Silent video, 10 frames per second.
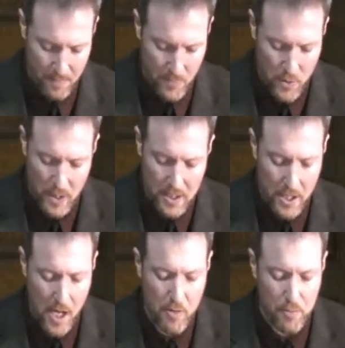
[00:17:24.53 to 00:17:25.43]
during a
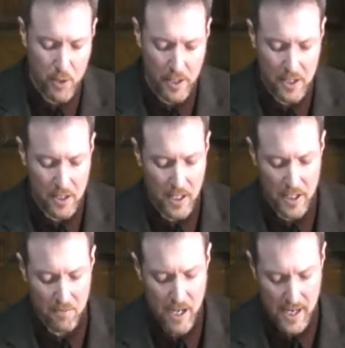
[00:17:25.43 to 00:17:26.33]
time of political
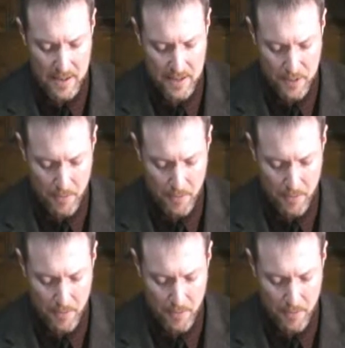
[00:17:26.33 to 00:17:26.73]
unrest.